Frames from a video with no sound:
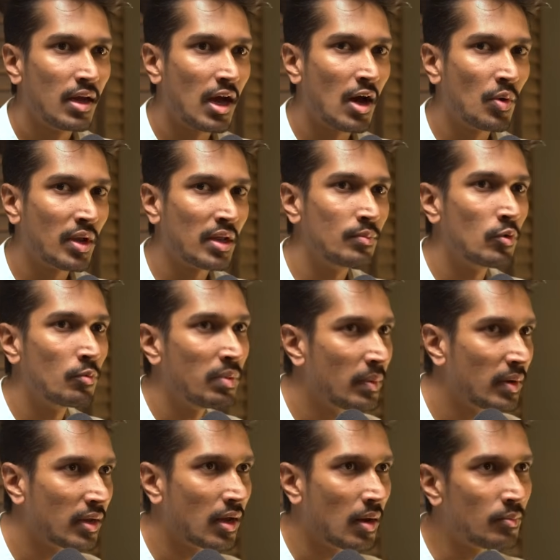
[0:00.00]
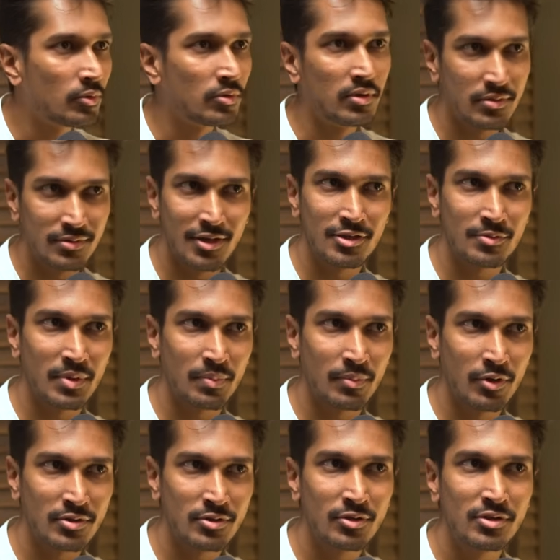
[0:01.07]
how can more people come to this salesman
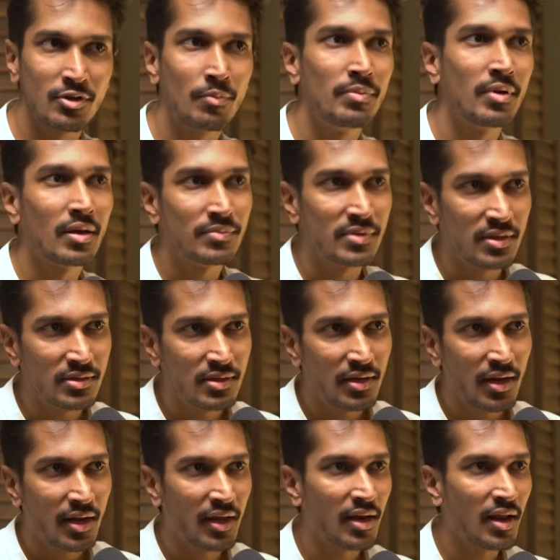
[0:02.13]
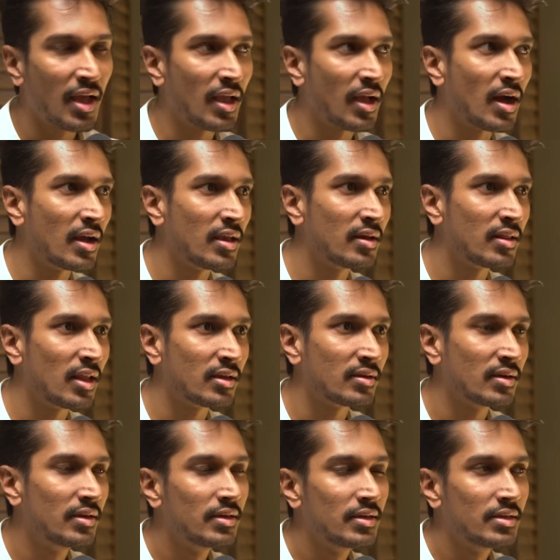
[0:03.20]
because the job becomes easier and I can hire like